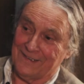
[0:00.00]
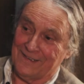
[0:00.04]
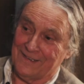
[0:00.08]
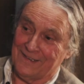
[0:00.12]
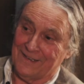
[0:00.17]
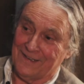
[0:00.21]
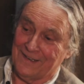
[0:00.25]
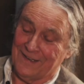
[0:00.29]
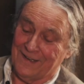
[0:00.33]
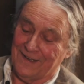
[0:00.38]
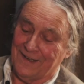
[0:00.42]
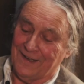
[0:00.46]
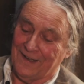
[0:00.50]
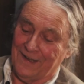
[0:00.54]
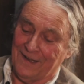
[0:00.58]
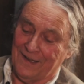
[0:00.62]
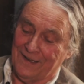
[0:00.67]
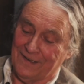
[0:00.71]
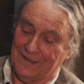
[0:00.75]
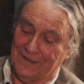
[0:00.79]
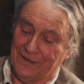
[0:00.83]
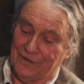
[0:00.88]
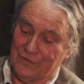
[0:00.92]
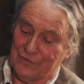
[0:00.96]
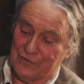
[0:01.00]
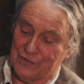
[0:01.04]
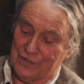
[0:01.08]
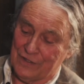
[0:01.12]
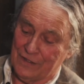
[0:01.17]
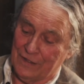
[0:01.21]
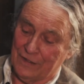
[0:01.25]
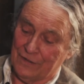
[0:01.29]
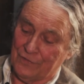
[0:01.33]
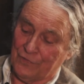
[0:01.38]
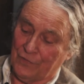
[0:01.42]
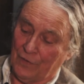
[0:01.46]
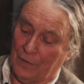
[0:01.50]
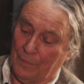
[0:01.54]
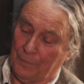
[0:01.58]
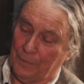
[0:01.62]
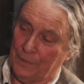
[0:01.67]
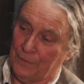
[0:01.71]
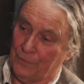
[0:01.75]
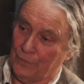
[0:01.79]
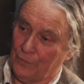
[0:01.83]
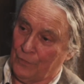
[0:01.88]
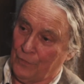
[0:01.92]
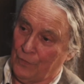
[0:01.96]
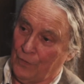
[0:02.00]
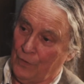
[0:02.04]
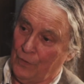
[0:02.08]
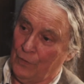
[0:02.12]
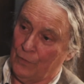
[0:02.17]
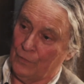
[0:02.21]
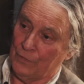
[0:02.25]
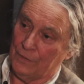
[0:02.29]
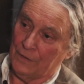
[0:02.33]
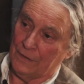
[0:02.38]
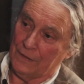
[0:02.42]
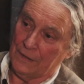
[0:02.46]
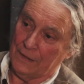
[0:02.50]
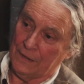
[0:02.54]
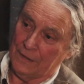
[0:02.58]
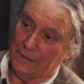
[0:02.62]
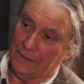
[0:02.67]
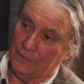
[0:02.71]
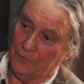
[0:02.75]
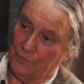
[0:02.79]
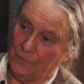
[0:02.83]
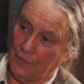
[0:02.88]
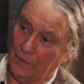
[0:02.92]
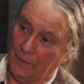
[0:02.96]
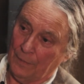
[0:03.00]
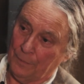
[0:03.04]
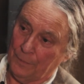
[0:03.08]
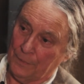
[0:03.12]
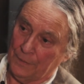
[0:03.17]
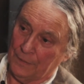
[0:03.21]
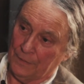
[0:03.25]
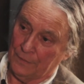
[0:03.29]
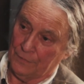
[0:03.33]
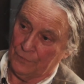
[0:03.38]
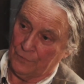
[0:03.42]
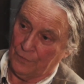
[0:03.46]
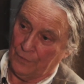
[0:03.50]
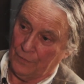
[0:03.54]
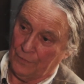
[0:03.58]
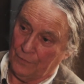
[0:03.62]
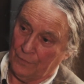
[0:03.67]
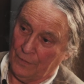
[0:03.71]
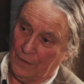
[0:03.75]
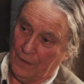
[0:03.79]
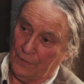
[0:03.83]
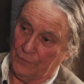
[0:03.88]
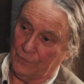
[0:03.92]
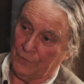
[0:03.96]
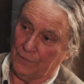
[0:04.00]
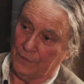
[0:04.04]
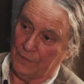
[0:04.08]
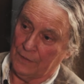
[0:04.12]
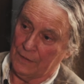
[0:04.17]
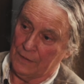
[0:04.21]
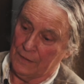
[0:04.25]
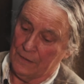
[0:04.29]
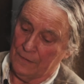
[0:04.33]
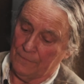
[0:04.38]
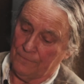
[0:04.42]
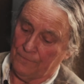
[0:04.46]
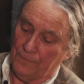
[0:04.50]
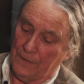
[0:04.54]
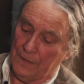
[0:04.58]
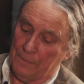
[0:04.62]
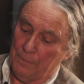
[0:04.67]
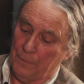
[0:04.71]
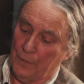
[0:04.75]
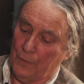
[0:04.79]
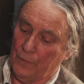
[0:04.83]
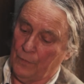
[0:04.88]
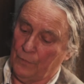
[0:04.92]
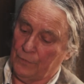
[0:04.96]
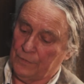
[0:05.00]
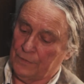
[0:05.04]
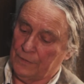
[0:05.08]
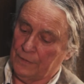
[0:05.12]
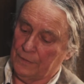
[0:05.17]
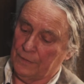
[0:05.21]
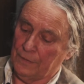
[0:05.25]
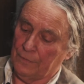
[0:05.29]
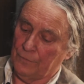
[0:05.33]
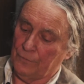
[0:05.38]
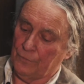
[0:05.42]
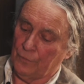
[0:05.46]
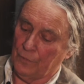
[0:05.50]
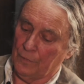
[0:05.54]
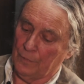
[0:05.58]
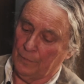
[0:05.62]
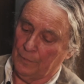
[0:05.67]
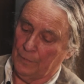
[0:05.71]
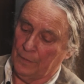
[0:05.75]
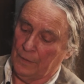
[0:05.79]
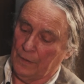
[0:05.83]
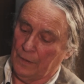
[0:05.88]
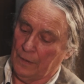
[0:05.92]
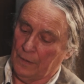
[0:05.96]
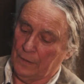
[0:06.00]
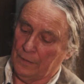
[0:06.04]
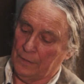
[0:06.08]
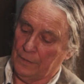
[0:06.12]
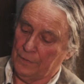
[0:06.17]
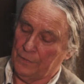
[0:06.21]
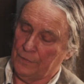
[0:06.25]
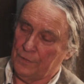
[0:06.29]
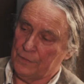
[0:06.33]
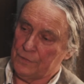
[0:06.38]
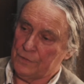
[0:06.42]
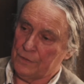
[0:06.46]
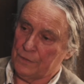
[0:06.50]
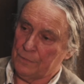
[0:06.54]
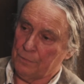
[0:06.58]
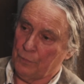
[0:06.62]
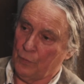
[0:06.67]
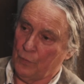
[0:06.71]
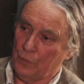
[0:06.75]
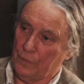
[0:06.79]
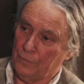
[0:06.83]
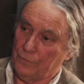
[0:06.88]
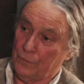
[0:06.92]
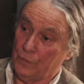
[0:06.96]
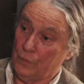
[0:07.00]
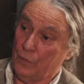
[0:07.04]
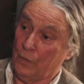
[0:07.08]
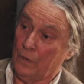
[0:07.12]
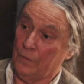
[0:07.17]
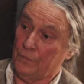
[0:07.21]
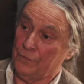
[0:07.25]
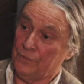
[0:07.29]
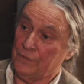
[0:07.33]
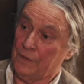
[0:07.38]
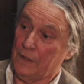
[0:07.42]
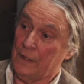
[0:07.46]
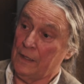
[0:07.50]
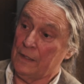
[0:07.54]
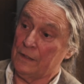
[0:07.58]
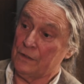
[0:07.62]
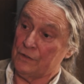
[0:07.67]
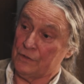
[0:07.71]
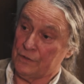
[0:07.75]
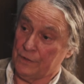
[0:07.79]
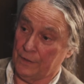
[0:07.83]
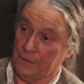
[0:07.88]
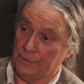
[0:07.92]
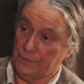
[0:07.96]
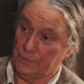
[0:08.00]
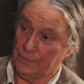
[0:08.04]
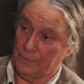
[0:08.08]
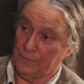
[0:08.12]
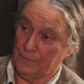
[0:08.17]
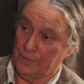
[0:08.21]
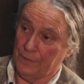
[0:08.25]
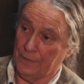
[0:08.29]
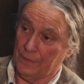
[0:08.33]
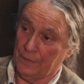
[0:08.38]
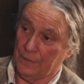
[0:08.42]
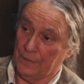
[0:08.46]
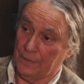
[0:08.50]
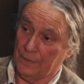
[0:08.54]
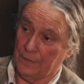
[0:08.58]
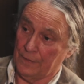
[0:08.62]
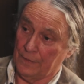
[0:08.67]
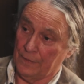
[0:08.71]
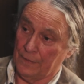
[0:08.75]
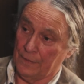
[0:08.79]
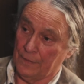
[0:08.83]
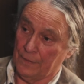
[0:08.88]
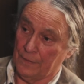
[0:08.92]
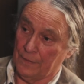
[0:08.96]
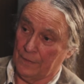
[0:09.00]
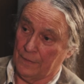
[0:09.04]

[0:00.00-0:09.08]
Mm-hmm. And then she ends up in the crone, and he ends up in generosity. If they both did it from an indigenous point of view of staying centered mm-hmm.